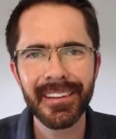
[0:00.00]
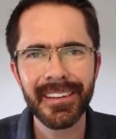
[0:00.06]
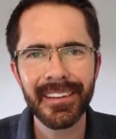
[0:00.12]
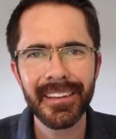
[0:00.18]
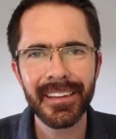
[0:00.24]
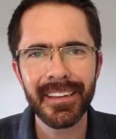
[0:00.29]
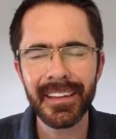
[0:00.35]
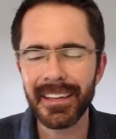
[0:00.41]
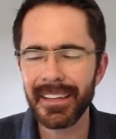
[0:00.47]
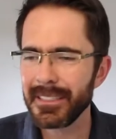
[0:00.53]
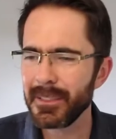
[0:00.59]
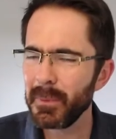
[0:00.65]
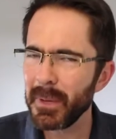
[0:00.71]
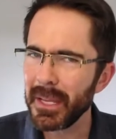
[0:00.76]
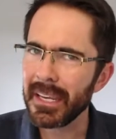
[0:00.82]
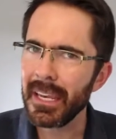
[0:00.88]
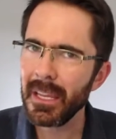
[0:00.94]
It's a
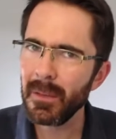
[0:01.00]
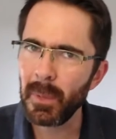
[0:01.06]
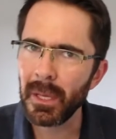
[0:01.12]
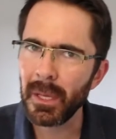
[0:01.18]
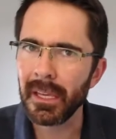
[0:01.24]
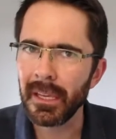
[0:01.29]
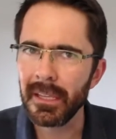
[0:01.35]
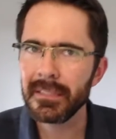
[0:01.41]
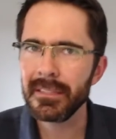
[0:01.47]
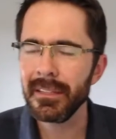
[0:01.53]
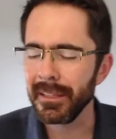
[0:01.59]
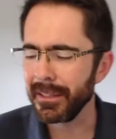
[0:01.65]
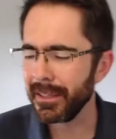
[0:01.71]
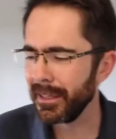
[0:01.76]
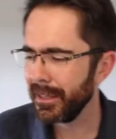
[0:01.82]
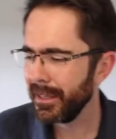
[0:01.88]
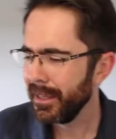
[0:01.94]
bit nitpicky, isn't
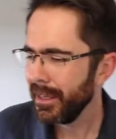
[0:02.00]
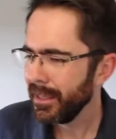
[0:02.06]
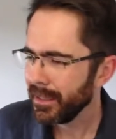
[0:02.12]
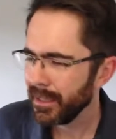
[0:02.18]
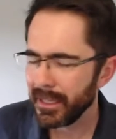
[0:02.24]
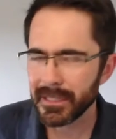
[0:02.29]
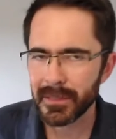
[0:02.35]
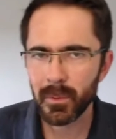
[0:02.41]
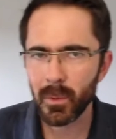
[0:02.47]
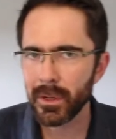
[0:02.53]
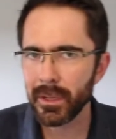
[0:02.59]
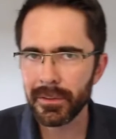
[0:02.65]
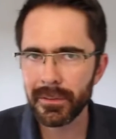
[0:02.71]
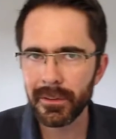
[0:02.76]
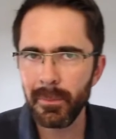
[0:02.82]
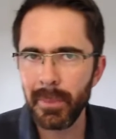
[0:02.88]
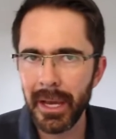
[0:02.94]
it? They're just walking
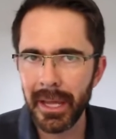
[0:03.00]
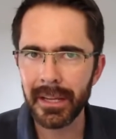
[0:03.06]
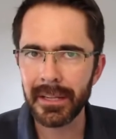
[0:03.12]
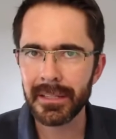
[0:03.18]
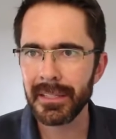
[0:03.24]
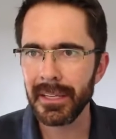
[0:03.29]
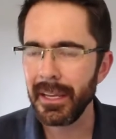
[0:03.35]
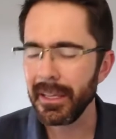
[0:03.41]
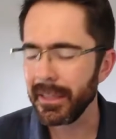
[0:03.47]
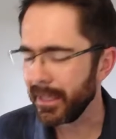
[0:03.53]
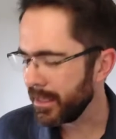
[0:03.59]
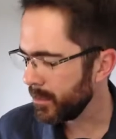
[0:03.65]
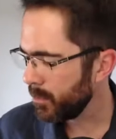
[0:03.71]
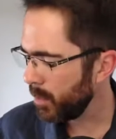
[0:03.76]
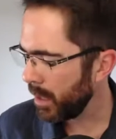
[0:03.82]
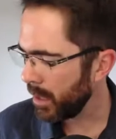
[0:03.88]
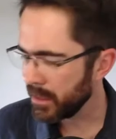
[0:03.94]
through a paddock to eat. They're just
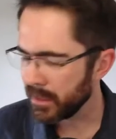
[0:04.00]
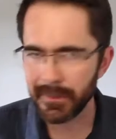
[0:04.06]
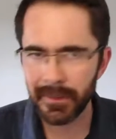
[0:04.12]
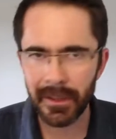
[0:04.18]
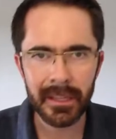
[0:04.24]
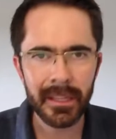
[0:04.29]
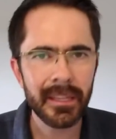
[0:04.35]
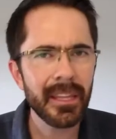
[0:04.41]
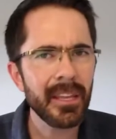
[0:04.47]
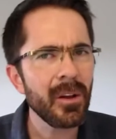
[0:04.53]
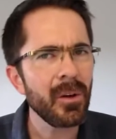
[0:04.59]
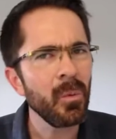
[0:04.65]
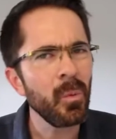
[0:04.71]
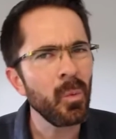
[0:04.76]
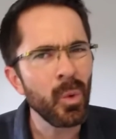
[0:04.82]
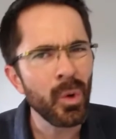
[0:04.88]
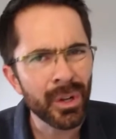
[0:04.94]
picking stuff out. They're not
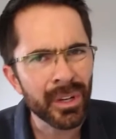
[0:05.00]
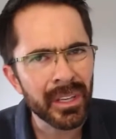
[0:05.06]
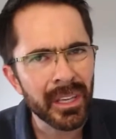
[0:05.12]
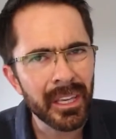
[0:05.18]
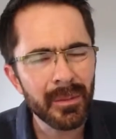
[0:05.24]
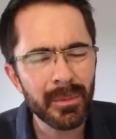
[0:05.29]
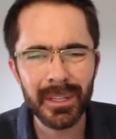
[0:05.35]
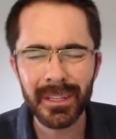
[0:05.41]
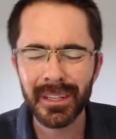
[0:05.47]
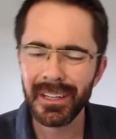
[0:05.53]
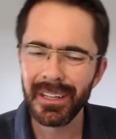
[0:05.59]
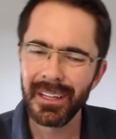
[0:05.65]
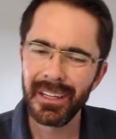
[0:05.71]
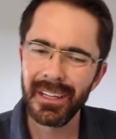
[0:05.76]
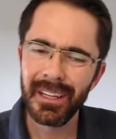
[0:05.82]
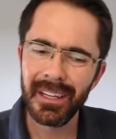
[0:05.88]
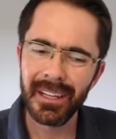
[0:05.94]
working, but
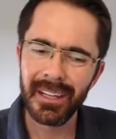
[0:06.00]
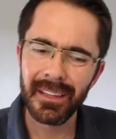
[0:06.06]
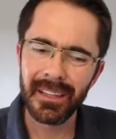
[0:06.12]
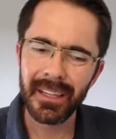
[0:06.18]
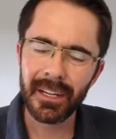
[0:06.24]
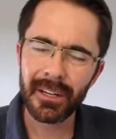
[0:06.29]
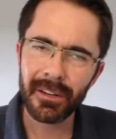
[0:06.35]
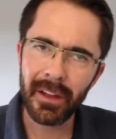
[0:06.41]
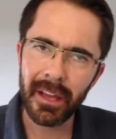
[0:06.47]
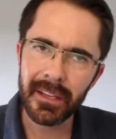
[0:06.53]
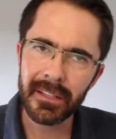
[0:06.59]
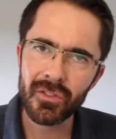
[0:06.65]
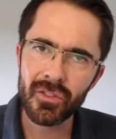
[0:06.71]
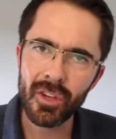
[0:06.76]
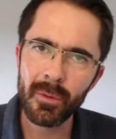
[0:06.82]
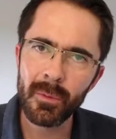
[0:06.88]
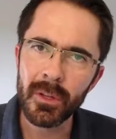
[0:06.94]
they created
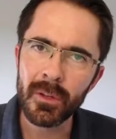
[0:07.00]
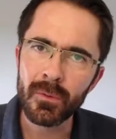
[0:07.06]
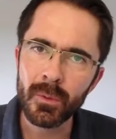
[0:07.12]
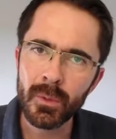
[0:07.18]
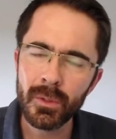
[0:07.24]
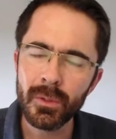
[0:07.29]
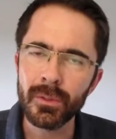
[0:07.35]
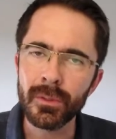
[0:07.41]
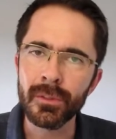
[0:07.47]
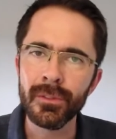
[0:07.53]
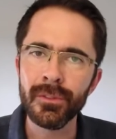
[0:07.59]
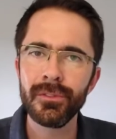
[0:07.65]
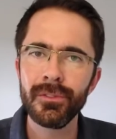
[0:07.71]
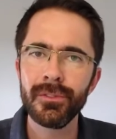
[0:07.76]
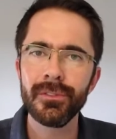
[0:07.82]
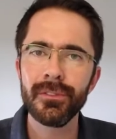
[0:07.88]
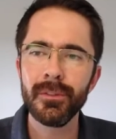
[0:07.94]
so many
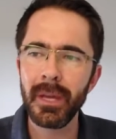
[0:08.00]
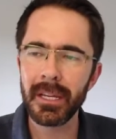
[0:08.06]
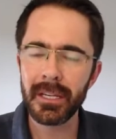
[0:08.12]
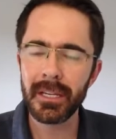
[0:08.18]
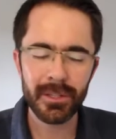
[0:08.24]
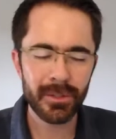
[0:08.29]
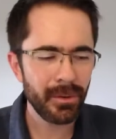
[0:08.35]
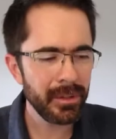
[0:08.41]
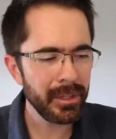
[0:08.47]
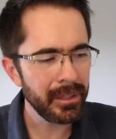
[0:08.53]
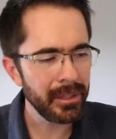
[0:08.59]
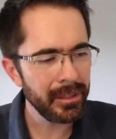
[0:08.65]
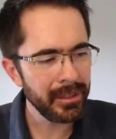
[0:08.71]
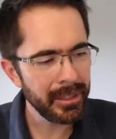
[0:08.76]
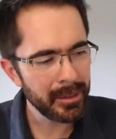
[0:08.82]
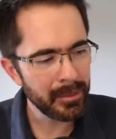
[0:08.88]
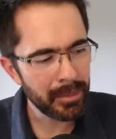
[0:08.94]
rules to make sure that you
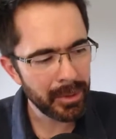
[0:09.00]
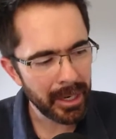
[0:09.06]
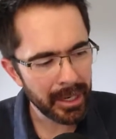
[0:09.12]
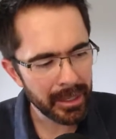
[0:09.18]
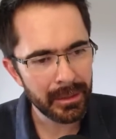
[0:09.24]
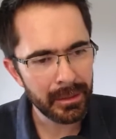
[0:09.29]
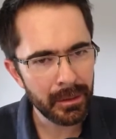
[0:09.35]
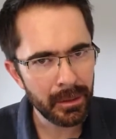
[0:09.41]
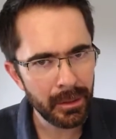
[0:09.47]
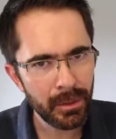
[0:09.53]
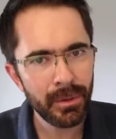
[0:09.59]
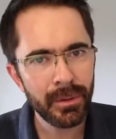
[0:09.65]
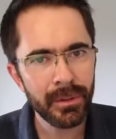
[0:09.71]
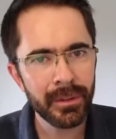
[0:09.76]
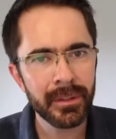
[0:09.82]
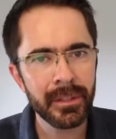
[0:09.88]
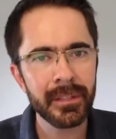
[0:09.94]
didn't break the
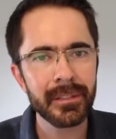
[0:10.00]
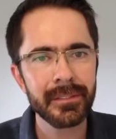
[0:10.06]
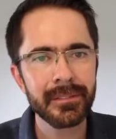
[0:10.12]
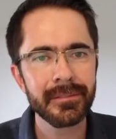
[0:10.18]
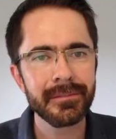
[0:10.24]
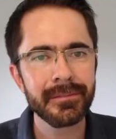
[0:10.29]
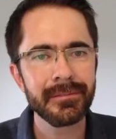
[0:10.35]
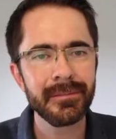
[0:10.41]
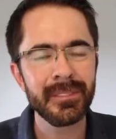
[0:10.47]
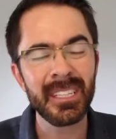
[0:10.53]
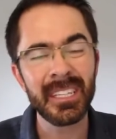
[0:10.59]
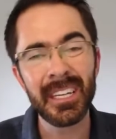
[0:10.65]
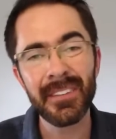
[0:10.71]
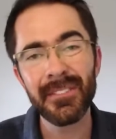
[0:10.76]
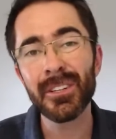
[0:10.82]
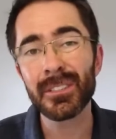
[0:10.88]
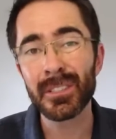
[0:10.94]
law that, they
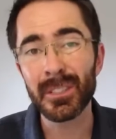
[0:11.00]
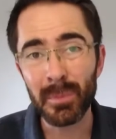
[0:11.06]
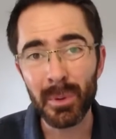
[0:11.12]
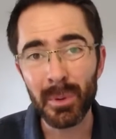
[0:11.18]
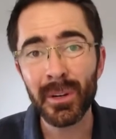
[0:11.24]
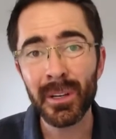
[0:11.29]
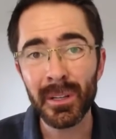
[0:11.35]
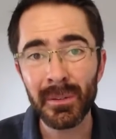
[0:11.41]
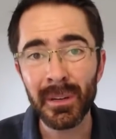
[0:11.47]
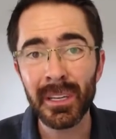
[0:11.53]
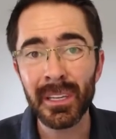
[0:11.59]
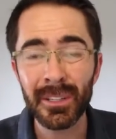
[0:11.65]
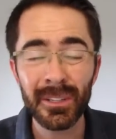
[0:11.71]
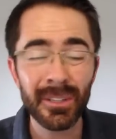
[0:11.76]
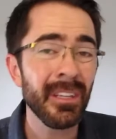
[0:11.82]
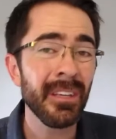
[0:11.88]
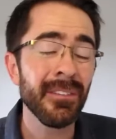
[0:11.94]
didn't got to the point where you
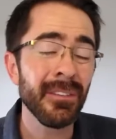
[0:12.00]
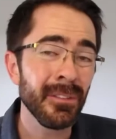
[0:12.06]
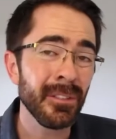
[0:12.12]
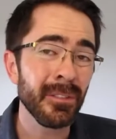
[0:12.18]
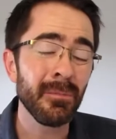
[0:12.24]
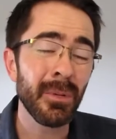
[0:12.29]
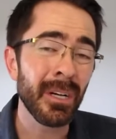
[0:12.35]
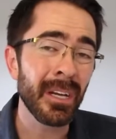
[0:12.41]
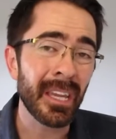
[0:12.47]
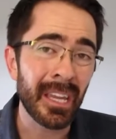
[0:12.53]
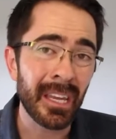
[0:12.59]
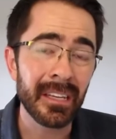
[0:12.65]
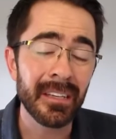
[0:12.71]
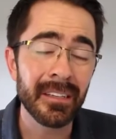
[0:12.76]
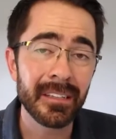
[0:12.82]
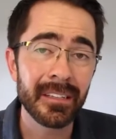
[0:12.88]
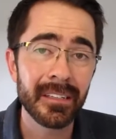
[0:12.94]
couldn't even do it by
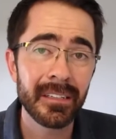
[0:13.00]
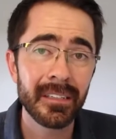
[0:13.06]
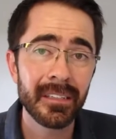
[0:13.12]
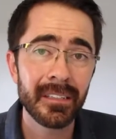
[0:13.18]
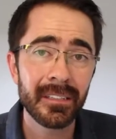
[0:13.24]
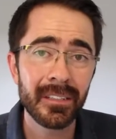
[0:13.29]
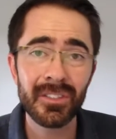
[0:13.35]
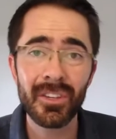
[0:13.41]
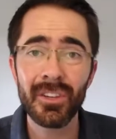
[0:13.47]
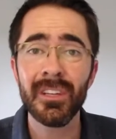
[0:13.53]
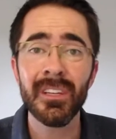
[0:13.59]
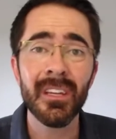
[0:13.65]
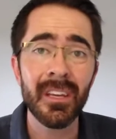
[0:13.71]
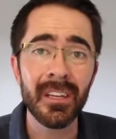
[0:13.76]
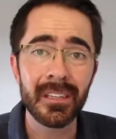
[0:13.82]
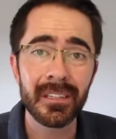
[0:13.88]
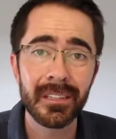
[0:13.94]
hand, just so you could
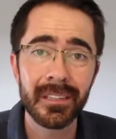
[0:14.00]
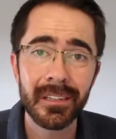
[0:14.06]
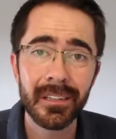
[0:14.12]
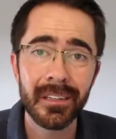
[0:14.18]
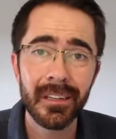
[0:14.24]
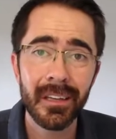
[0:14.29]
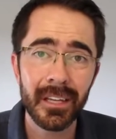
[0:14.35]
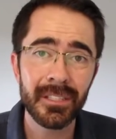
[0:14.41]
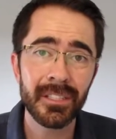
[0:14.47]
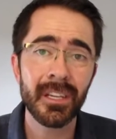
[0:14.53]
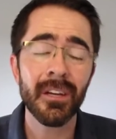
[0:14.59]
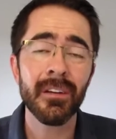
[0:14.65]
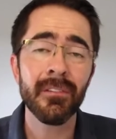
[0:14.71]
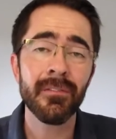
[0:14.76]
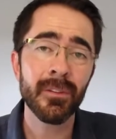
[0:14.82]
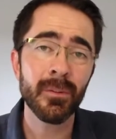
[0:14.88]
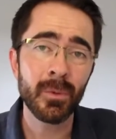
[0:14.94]
eat as you're
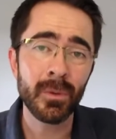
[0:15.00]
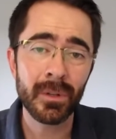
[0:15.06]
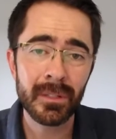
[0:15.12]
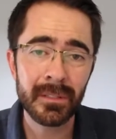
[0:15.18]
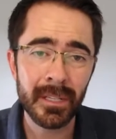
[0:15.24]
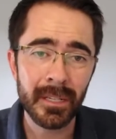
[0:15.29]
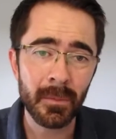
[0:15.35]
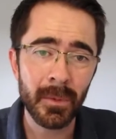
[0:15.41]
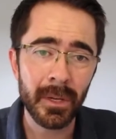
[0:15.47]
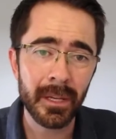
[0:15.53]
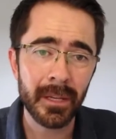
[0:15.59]
going for a walk somewhere.